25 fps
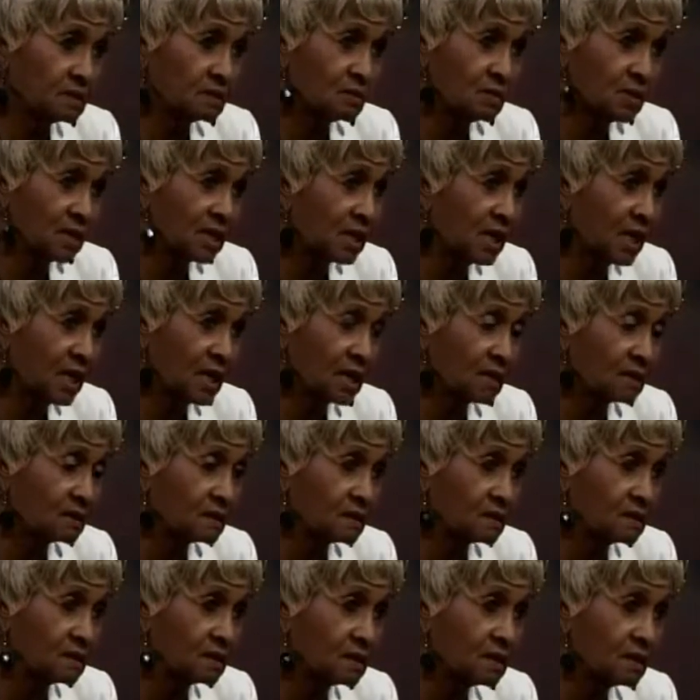We can't
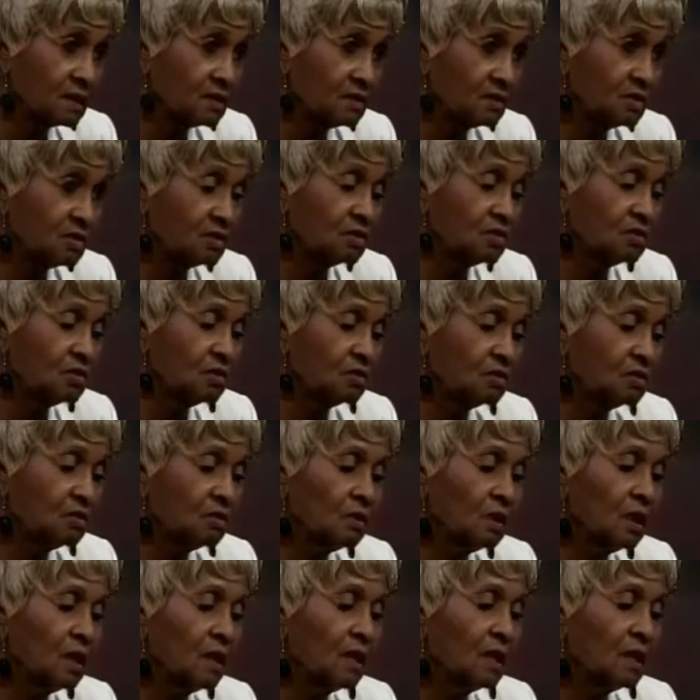continue to
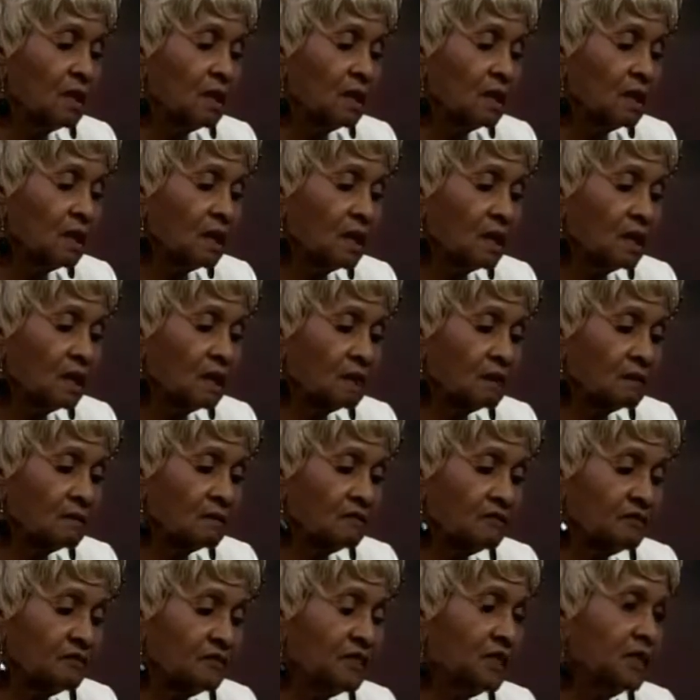
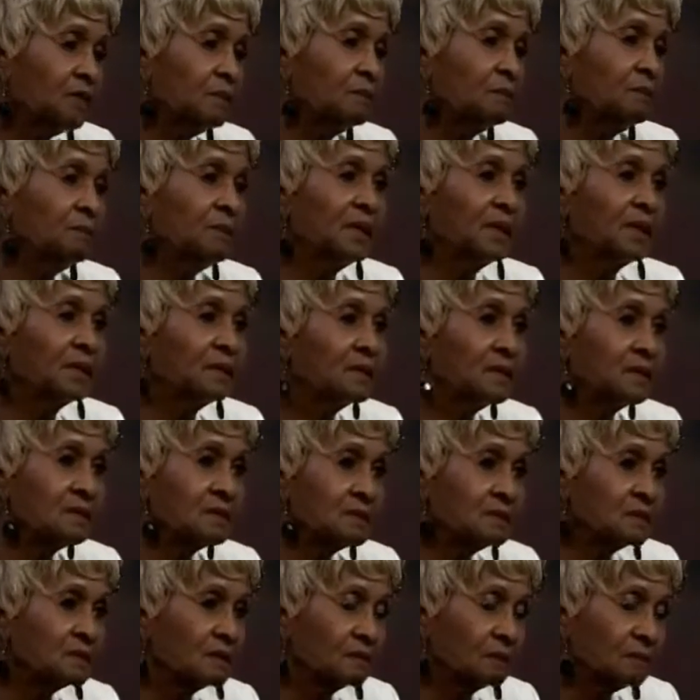feed
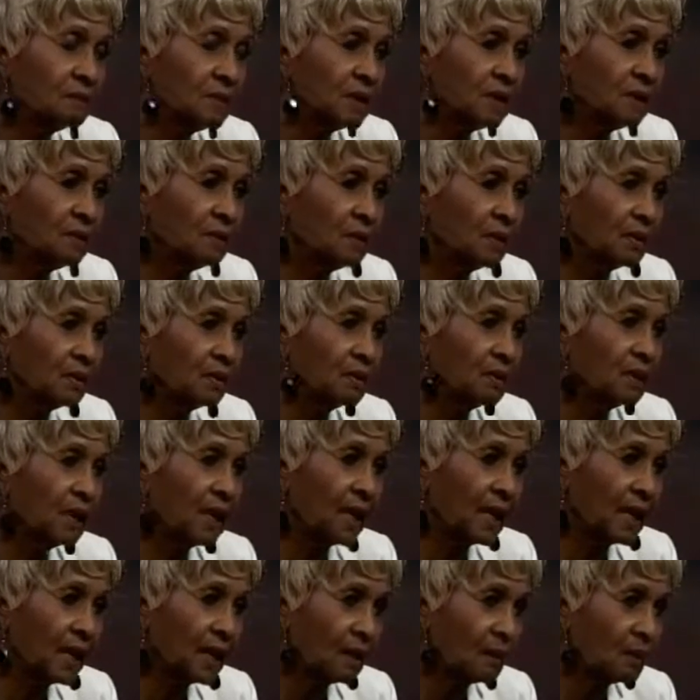billions of people
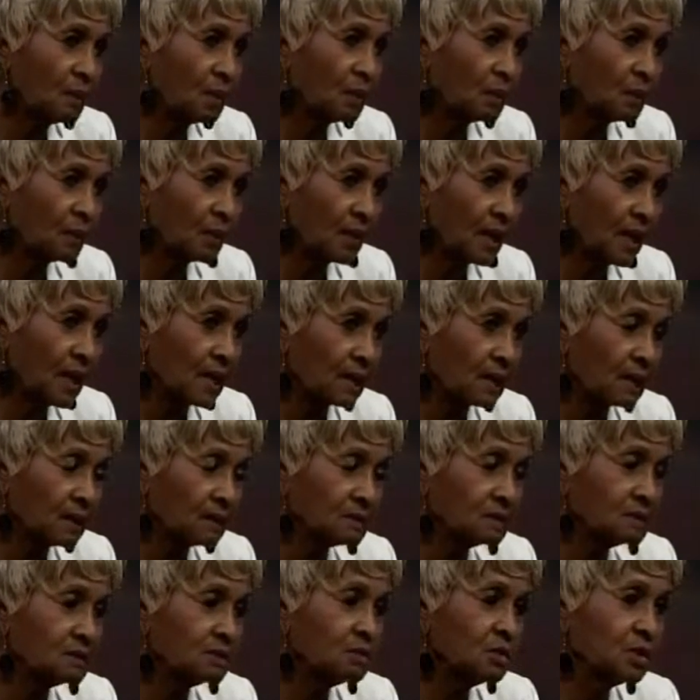animal
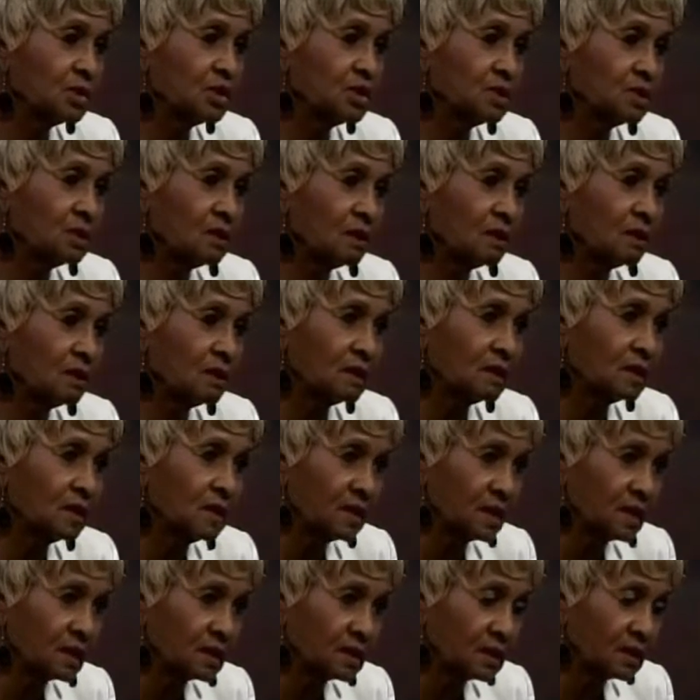products, which are
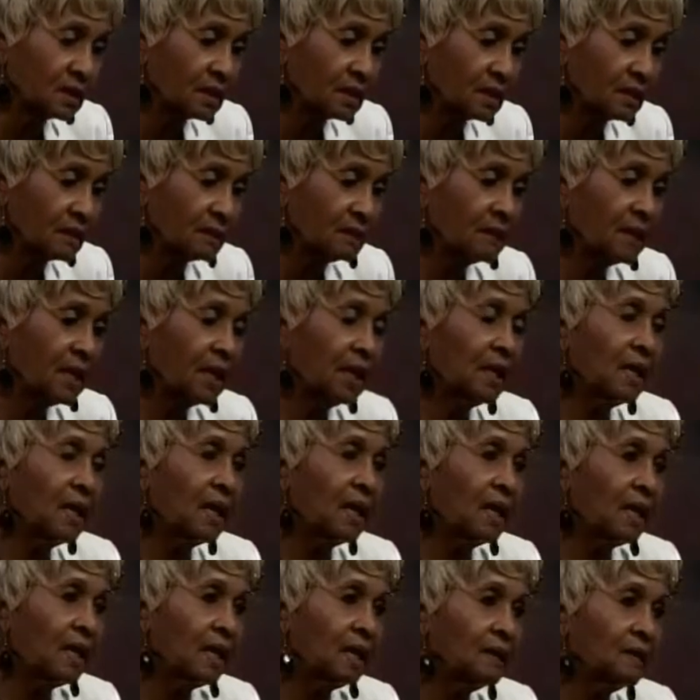killing them
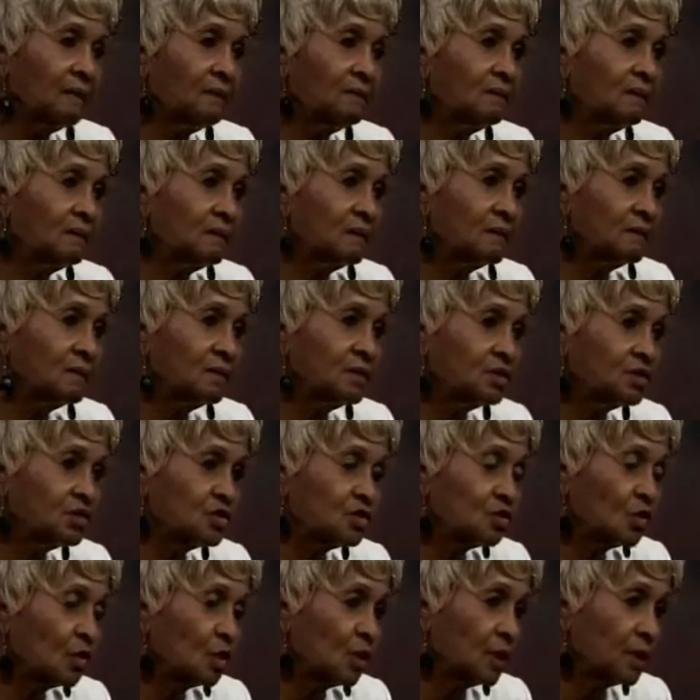and
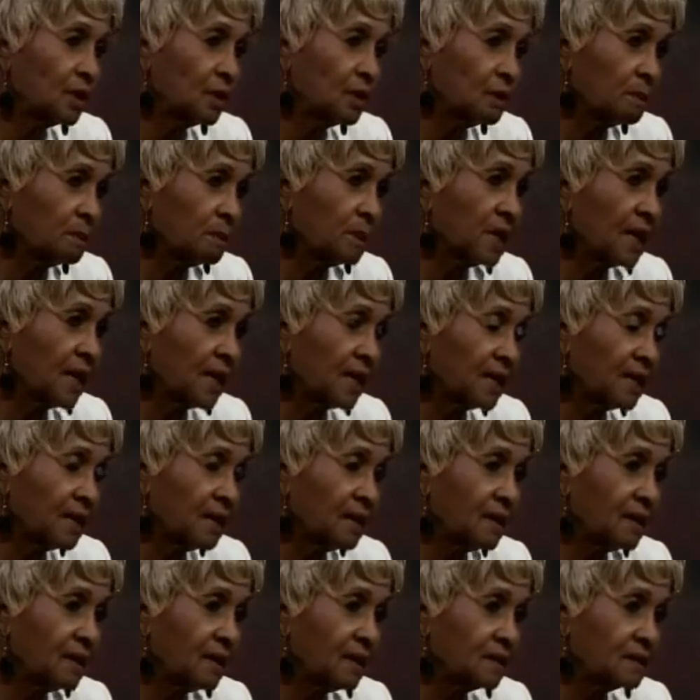destroying the planet
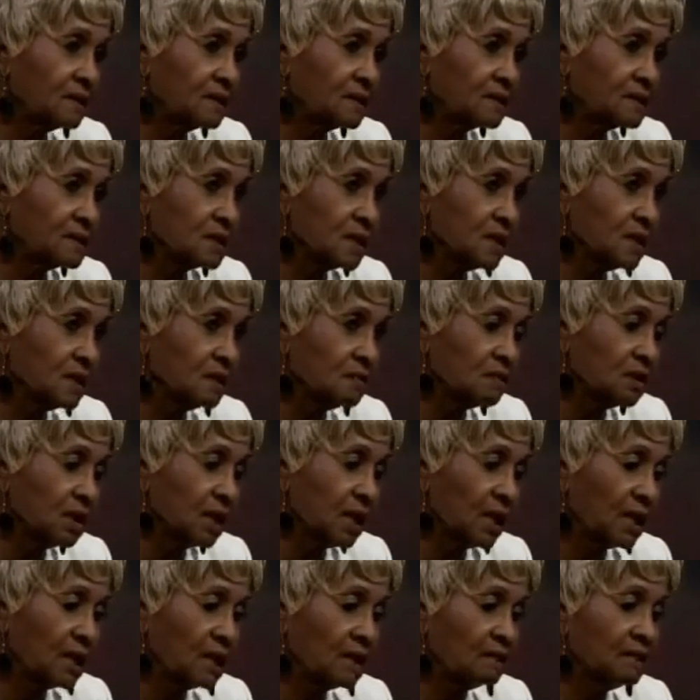at the same
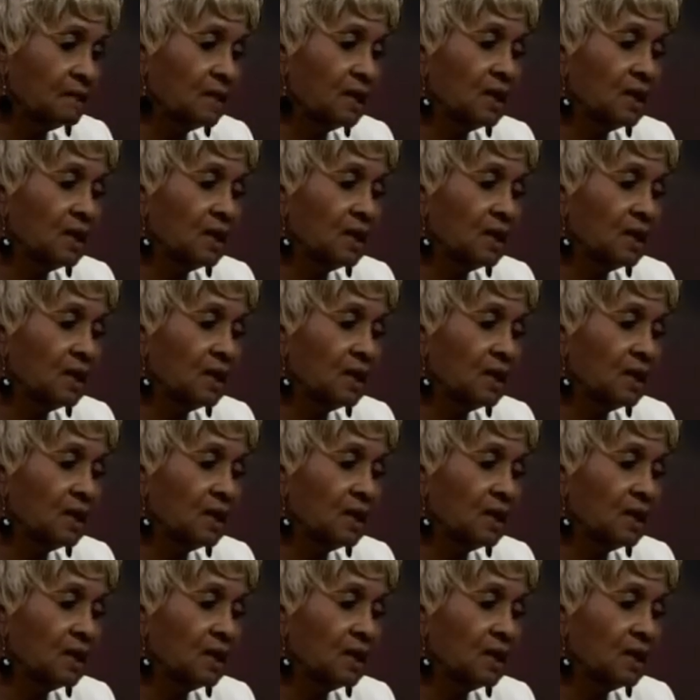time.